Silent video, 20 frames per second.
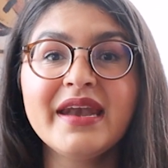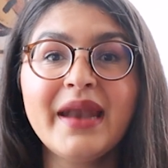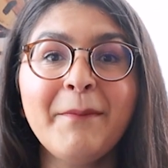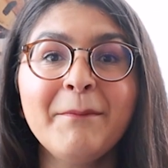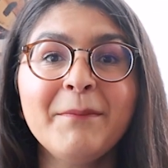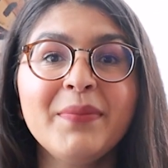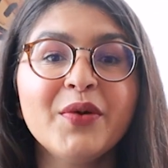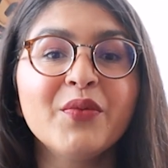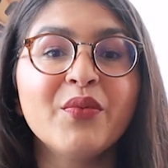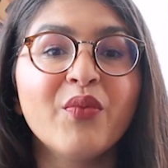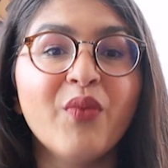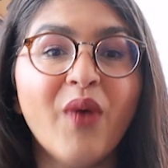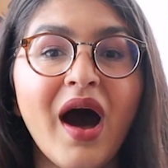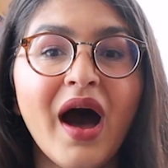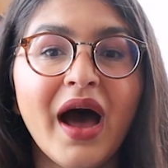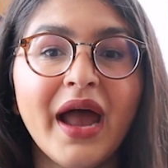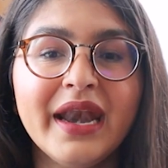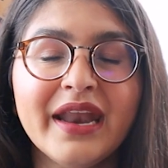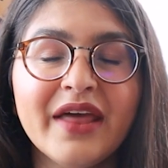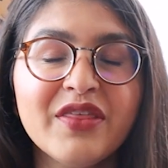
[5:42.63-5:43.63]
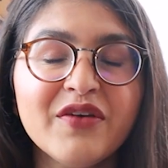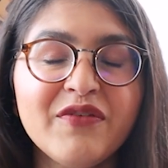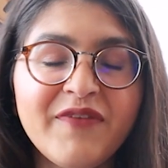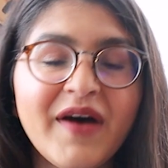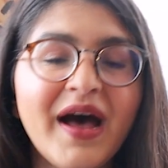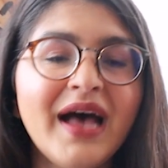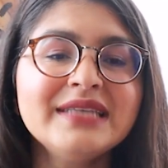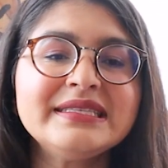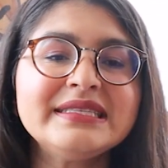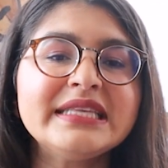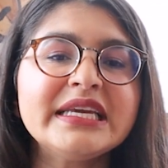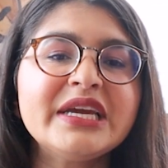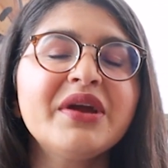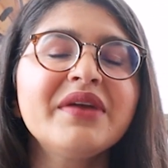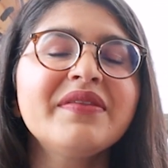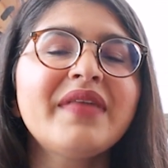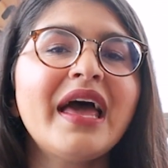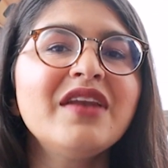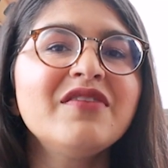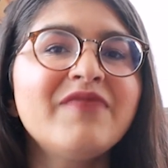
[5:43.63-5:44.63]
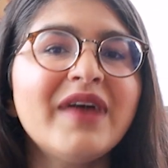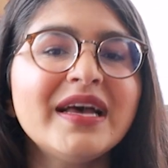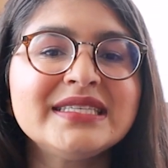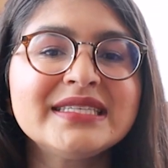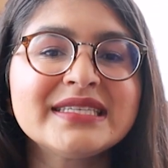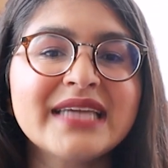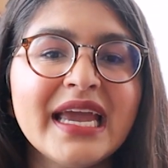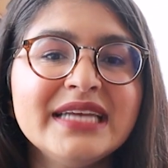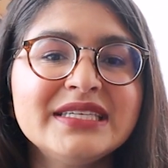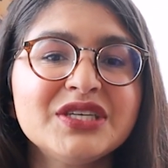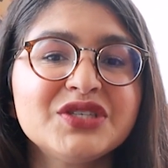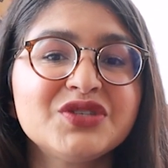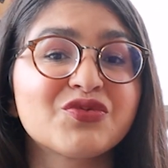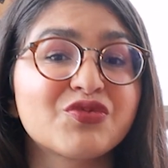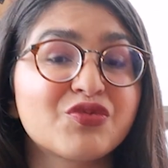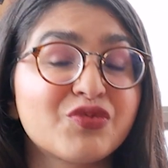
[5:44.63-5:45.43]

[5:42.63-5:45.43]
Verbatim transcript: number one. Now, the first theory that investigators